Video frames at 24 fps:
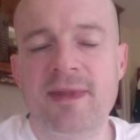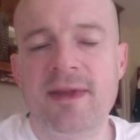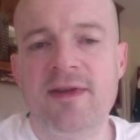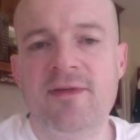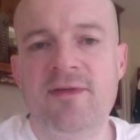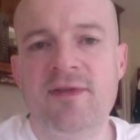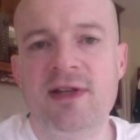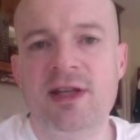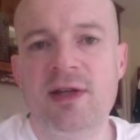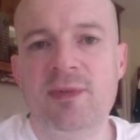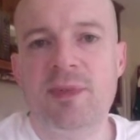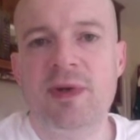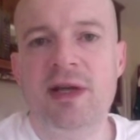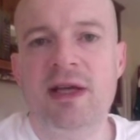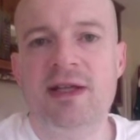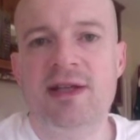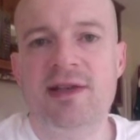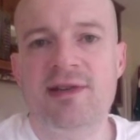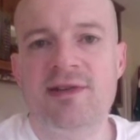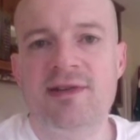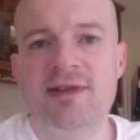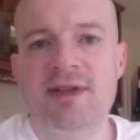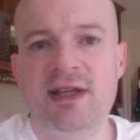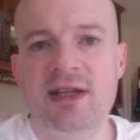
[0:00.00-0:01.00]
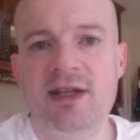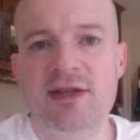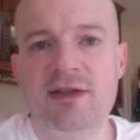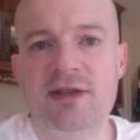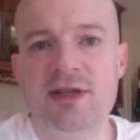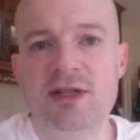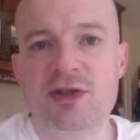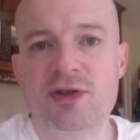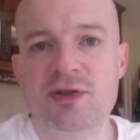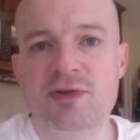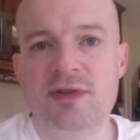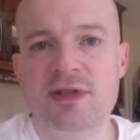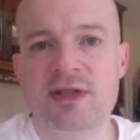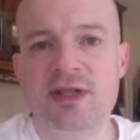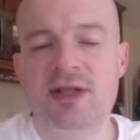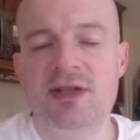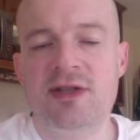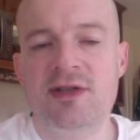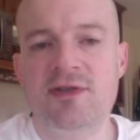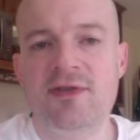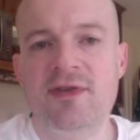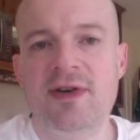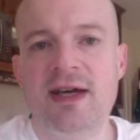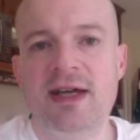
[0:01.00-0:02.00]
Filipinas tend
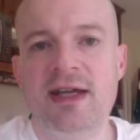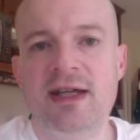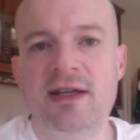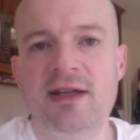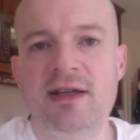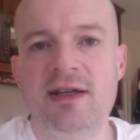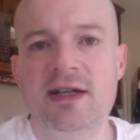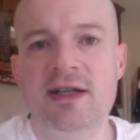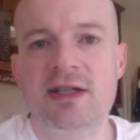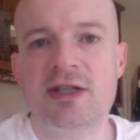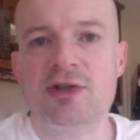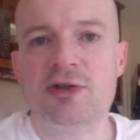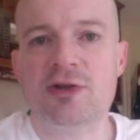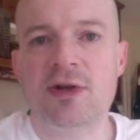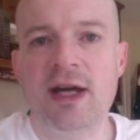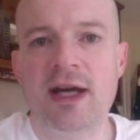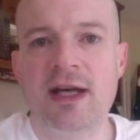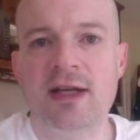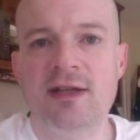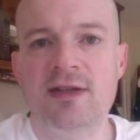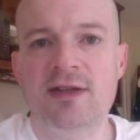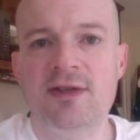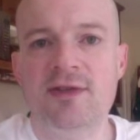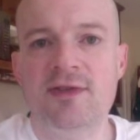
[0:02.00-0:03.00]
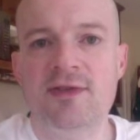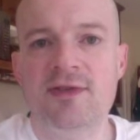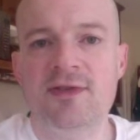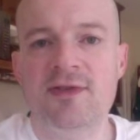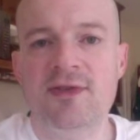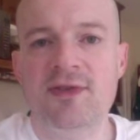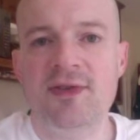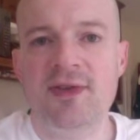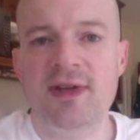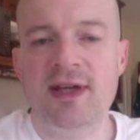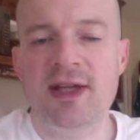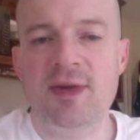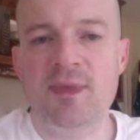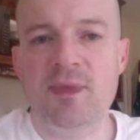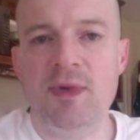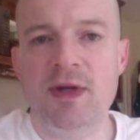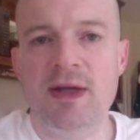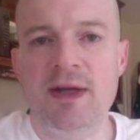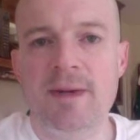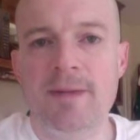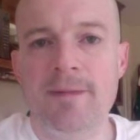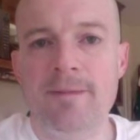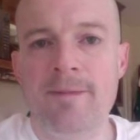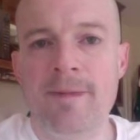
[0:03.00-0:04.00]
to find attractive in
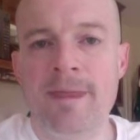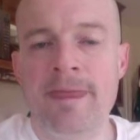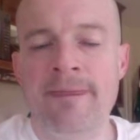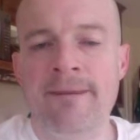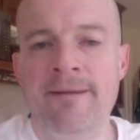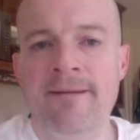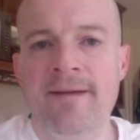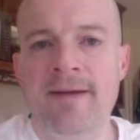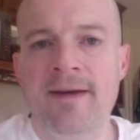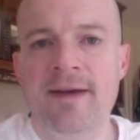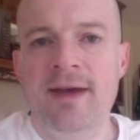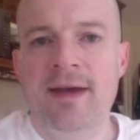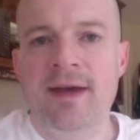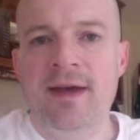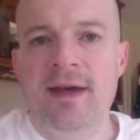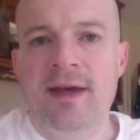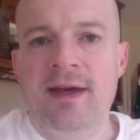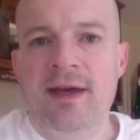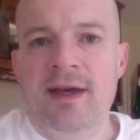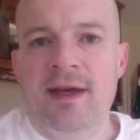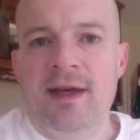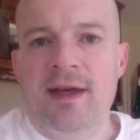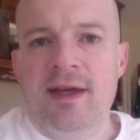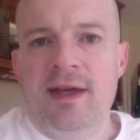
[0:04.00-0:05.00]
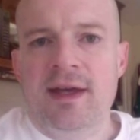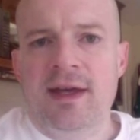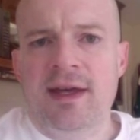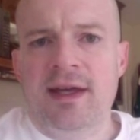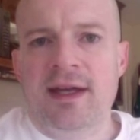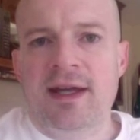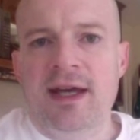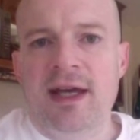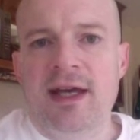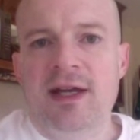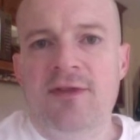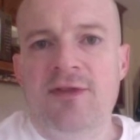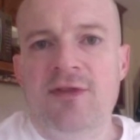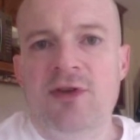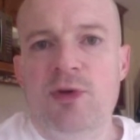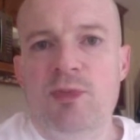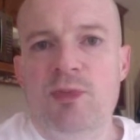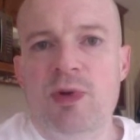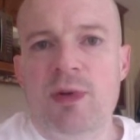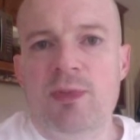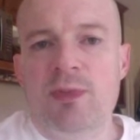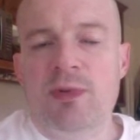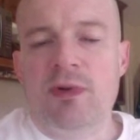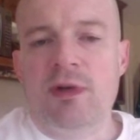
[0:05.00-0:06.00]
men. And I had a few
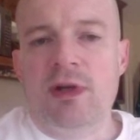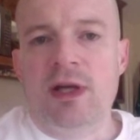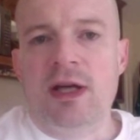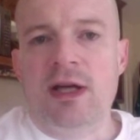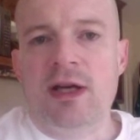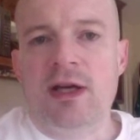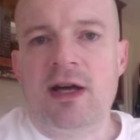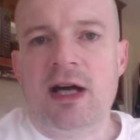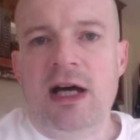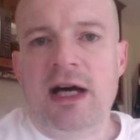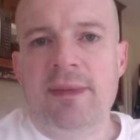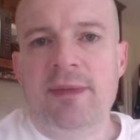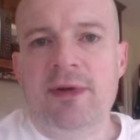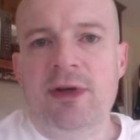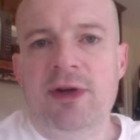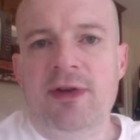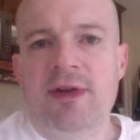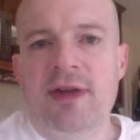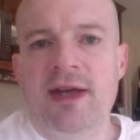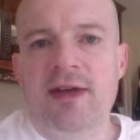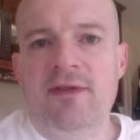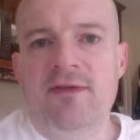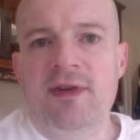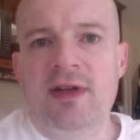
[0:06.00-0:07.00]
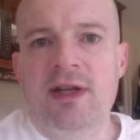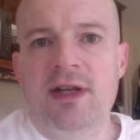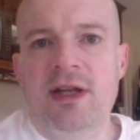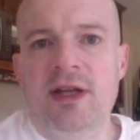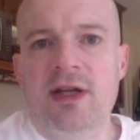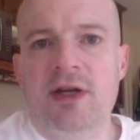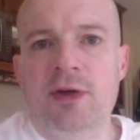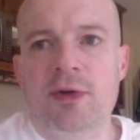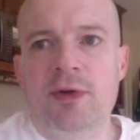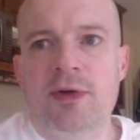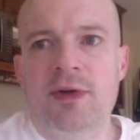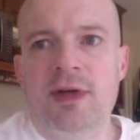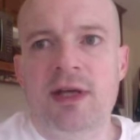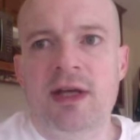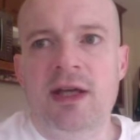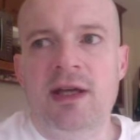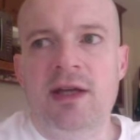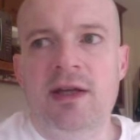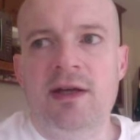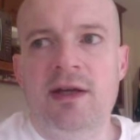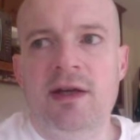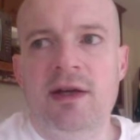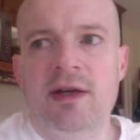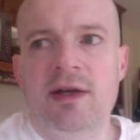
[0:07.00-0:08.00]
people comment on that video.
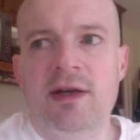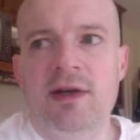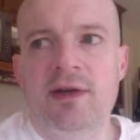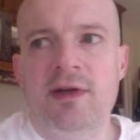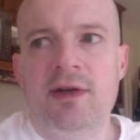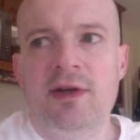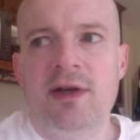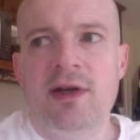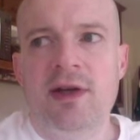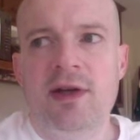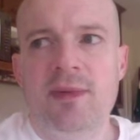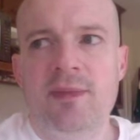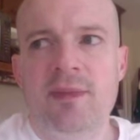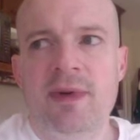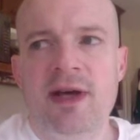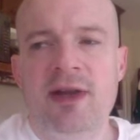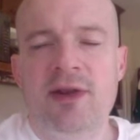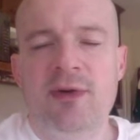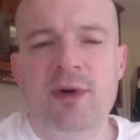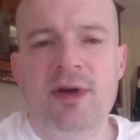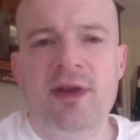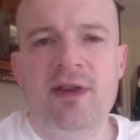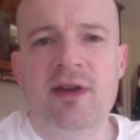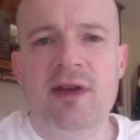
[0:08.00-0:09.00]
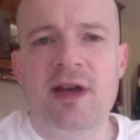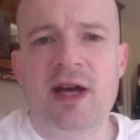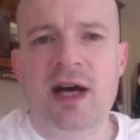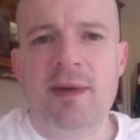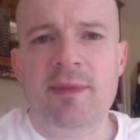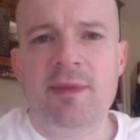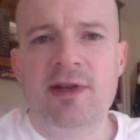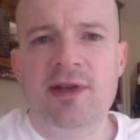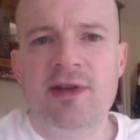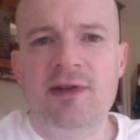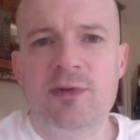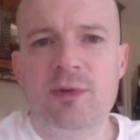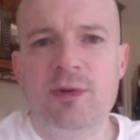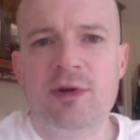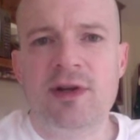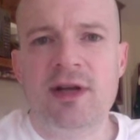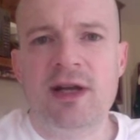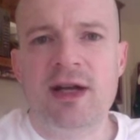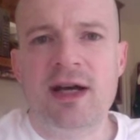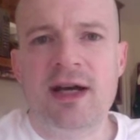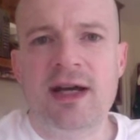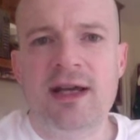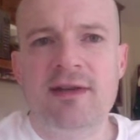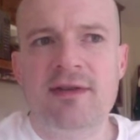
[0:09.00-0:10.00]
And by the way, the comments were
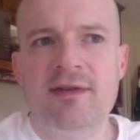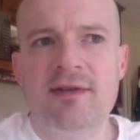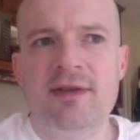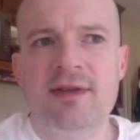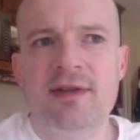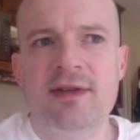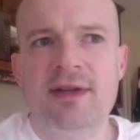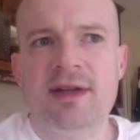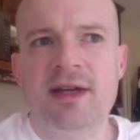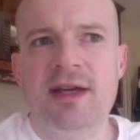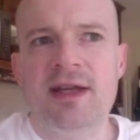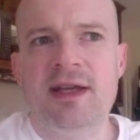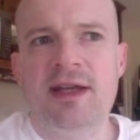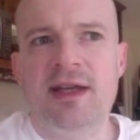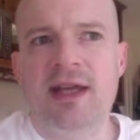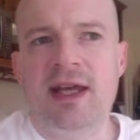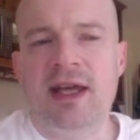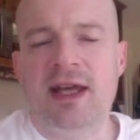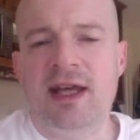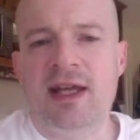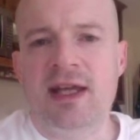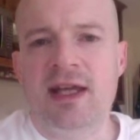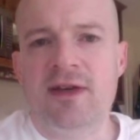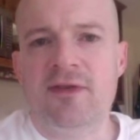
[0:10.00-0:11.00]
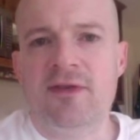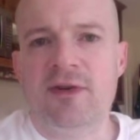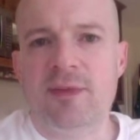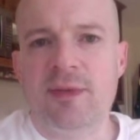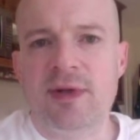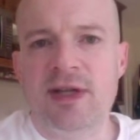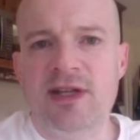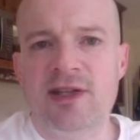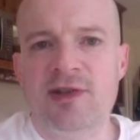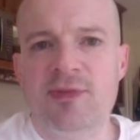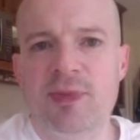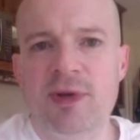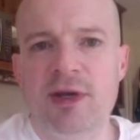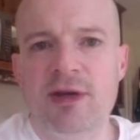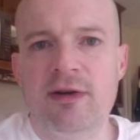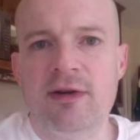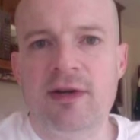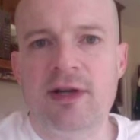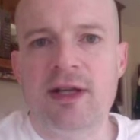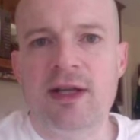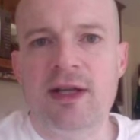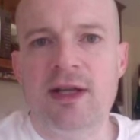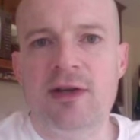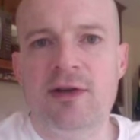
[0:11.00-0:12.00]
not negative or
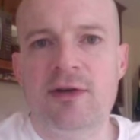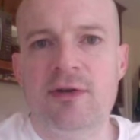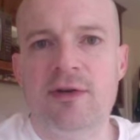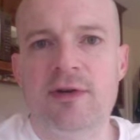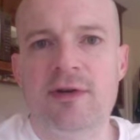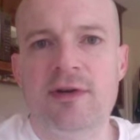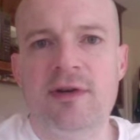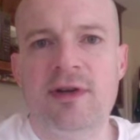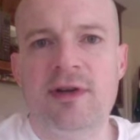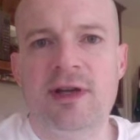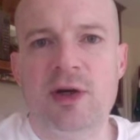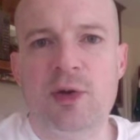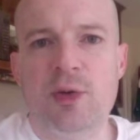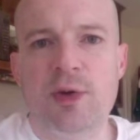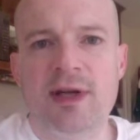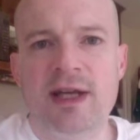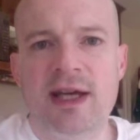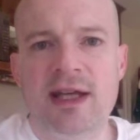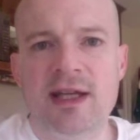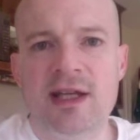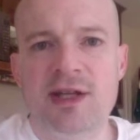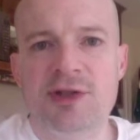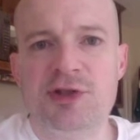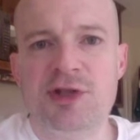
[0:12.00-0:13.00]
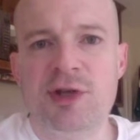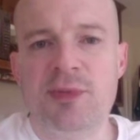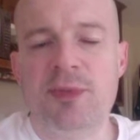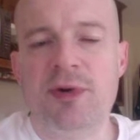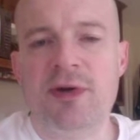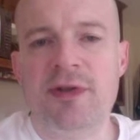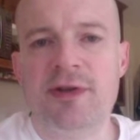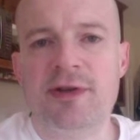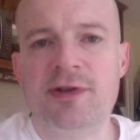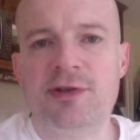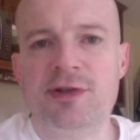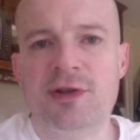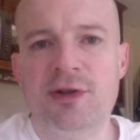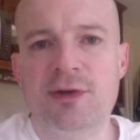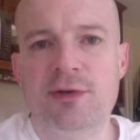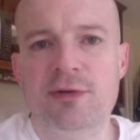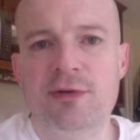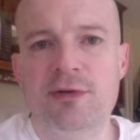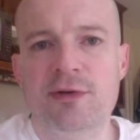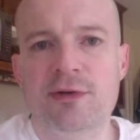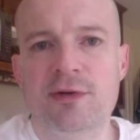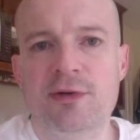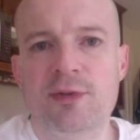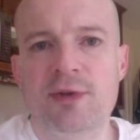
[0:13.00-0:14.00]
mean-spirited, or no one had a chip on their
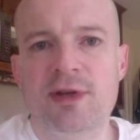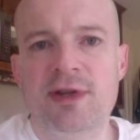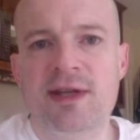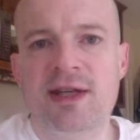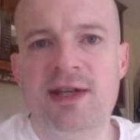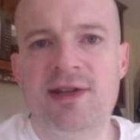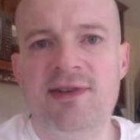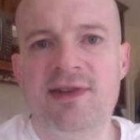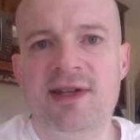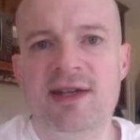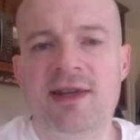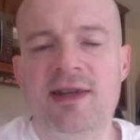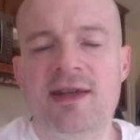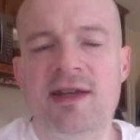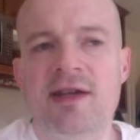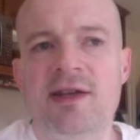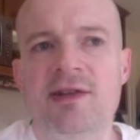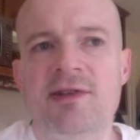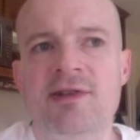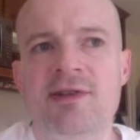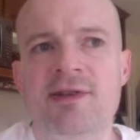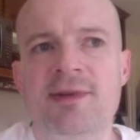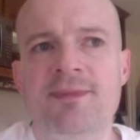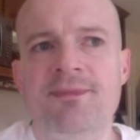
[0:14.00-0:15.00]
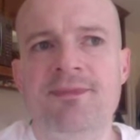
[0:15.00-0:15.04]
shoulder when they said this.